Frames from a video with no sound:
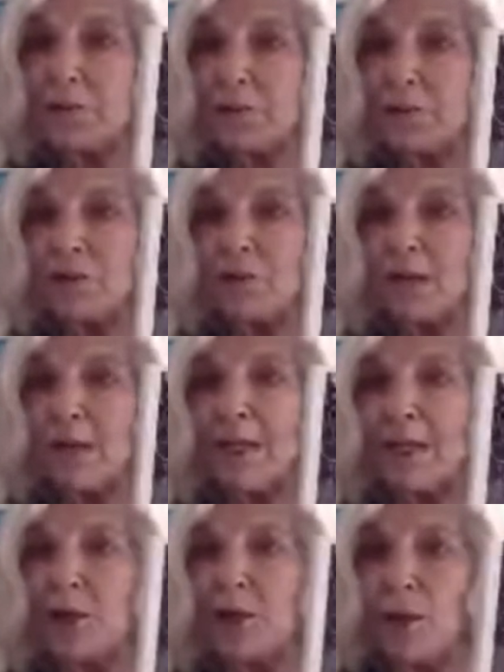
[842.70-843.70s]

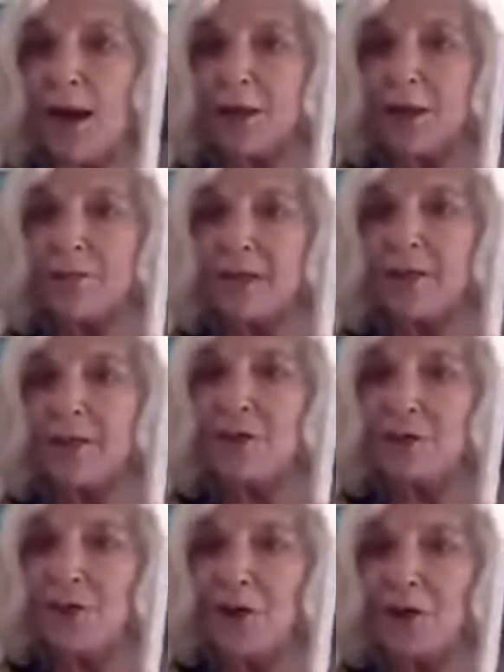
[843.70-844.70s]
Spirituality Gone Wild. Many of
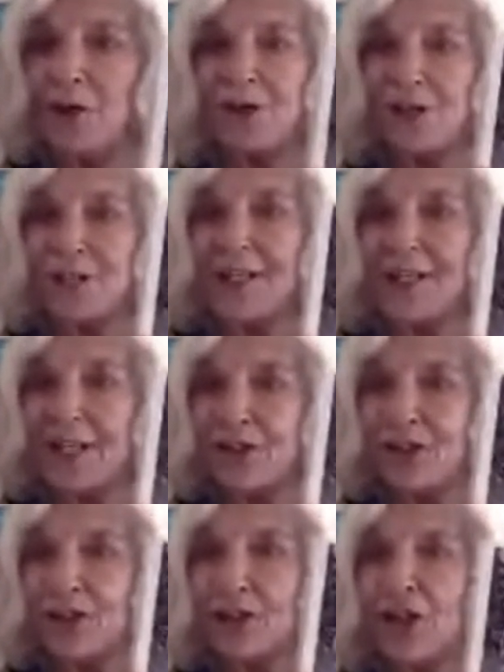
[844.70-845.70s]
you know her. She's an
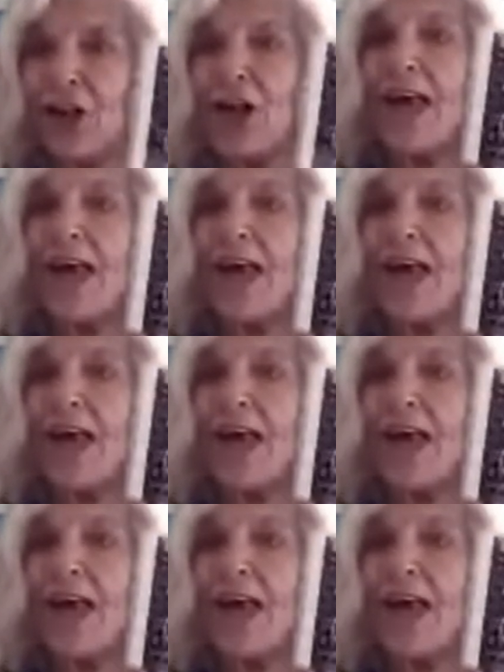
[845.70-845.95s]
angel.